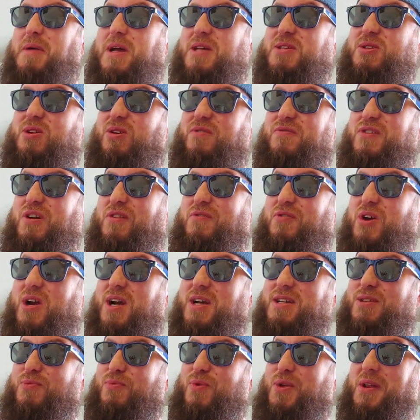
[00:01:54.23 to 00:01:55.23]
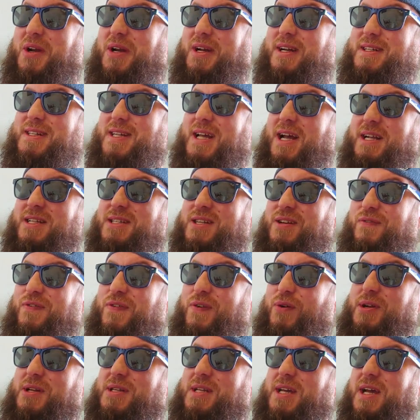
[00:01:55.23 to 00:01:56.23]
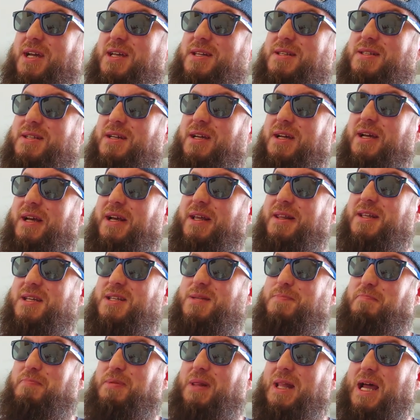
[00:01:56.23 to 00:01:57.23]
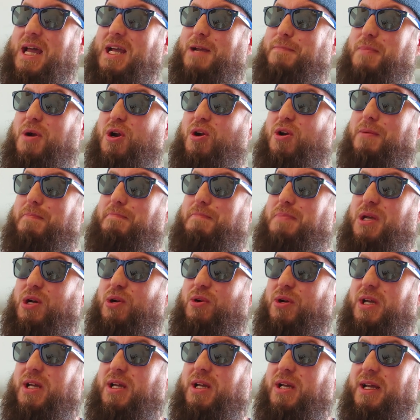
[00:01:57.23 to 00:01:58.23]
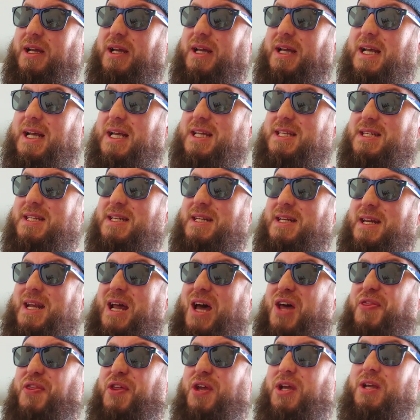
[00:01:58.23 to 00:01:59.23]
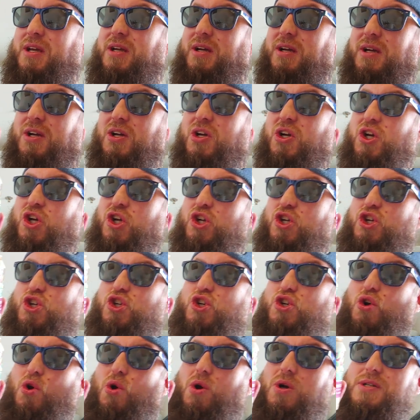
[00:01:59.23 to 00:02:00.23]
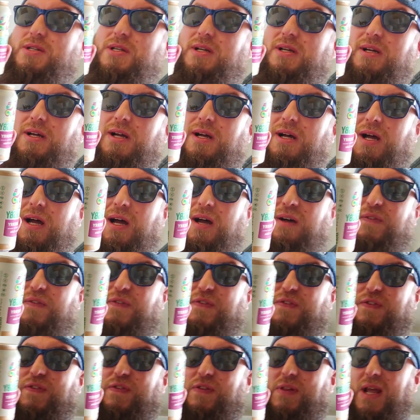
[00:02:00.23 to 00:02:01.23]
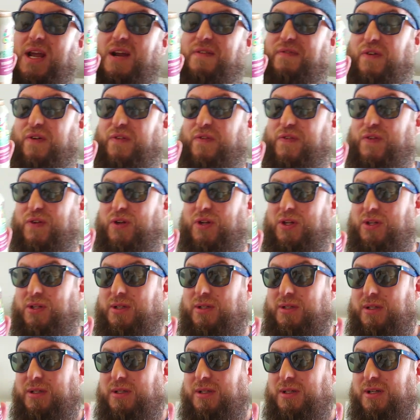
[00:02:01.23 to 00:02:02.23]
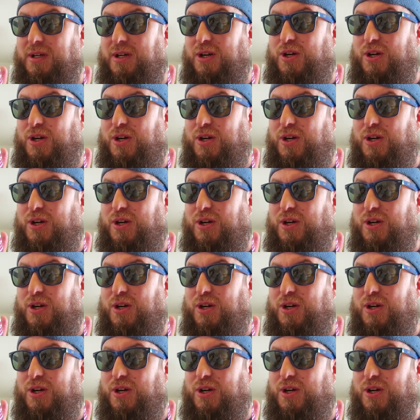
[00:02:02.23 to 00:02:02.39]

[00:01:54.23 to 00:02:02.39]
best served over ice with an intense and fruity taste. This blackberry beauty is nothing short of flavorful.